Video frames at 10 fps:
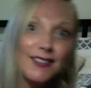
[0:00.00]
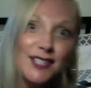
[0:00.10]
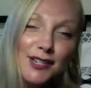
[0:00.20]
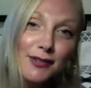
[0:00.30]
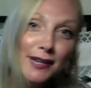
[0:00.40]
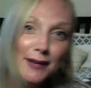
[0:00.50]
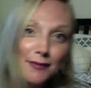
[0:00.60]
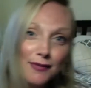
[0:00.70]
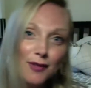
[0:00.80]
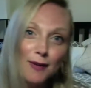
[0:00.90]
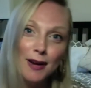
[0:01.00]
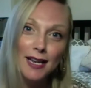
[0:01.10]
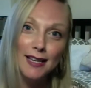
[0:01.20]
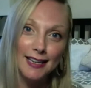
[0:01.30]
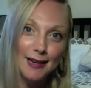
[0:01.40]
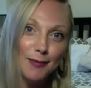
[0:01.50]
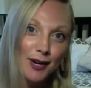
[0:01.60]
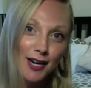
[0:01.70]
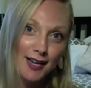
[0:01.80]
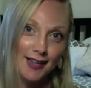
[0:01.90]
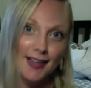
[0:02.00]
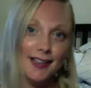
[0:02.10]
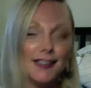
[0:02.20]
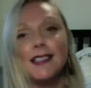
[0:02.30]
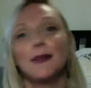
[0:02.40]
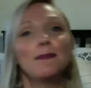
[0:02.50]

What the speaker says: stream for my Libras.